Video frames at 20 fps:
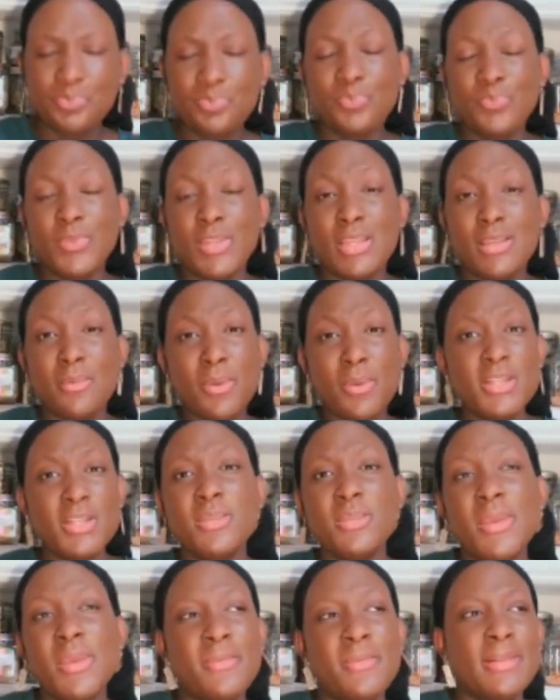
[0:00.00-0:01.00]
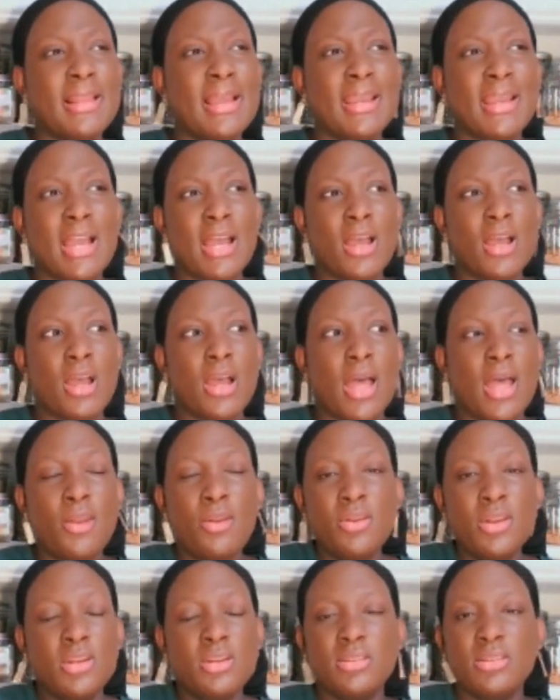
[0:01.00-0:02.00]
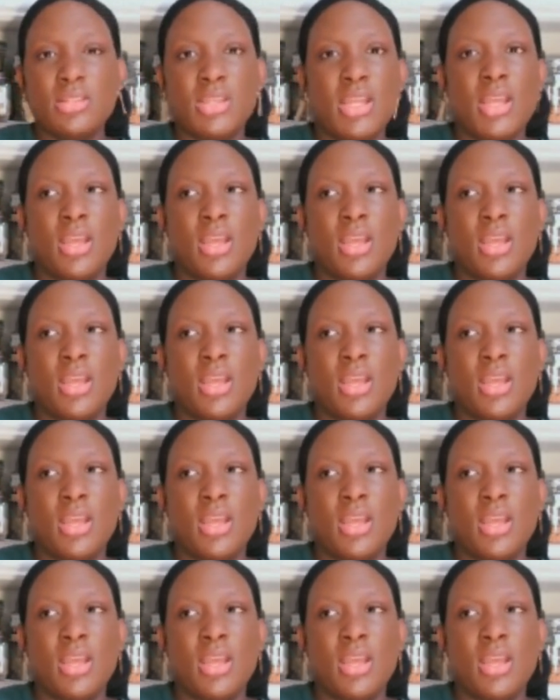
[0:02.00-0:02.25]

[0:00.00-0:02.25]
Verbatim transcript: a person may be like, I don't understand.